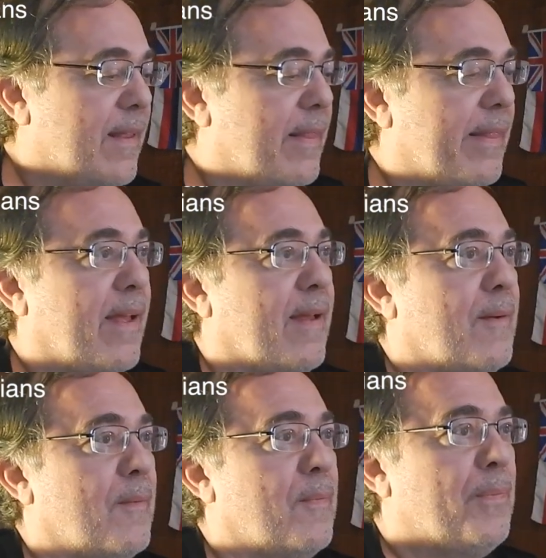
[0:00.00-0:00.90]
Now,
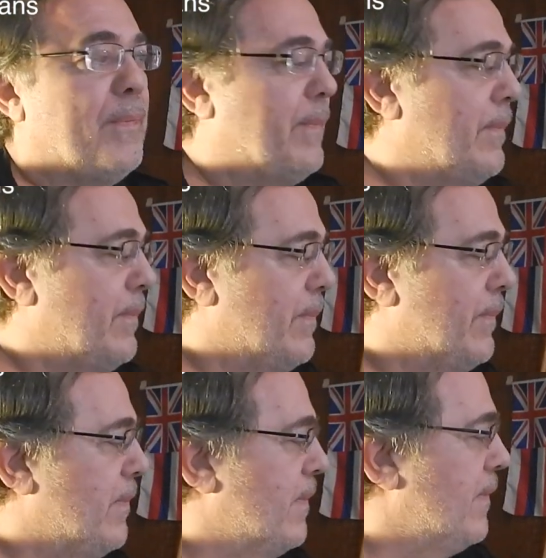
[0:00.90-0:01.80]

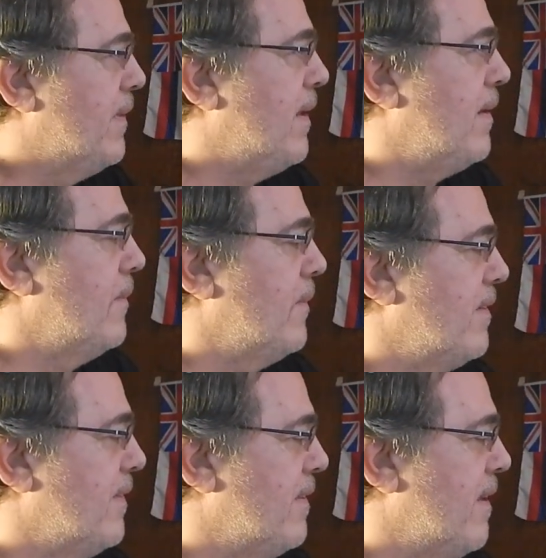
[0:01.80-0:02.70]
I didn't watch
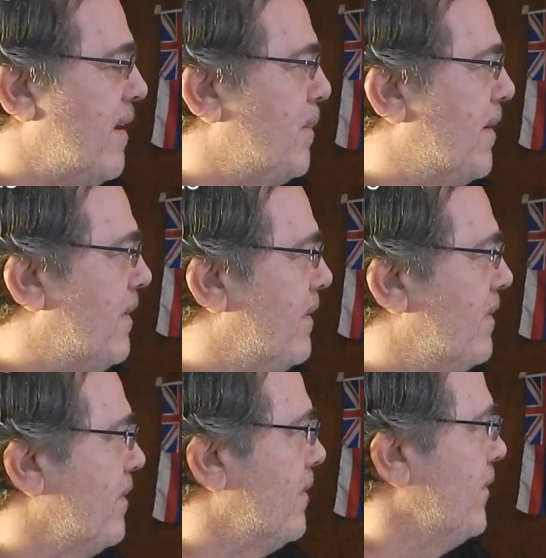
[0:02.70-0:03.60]
the time on this,
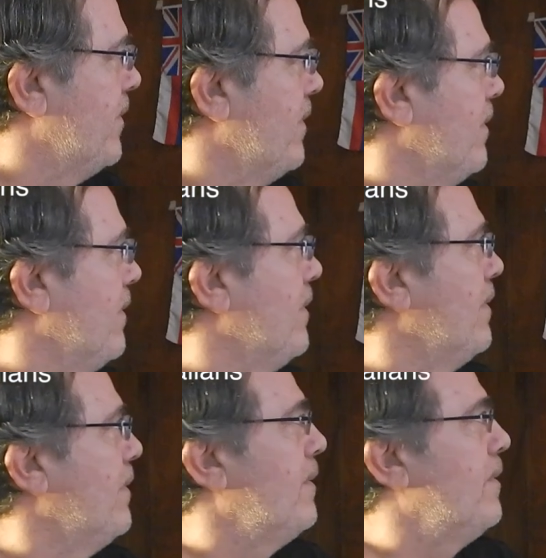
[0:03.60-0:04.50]
so,
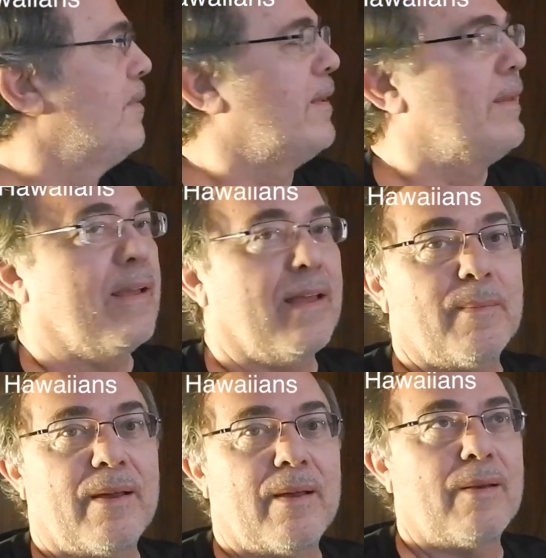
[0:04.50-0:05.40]
oh my god, my
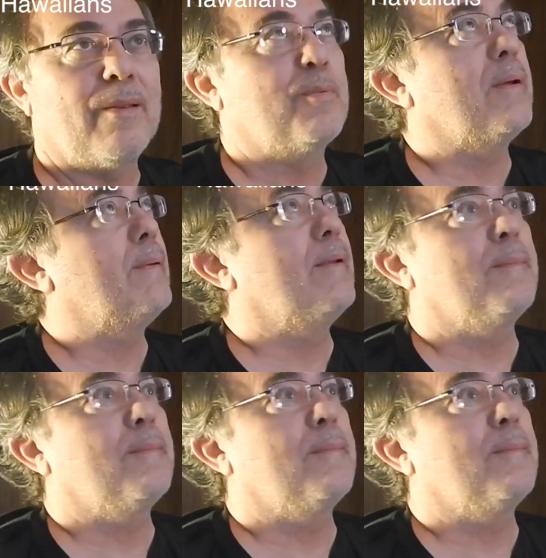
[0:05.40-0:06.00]
audio is probably going to be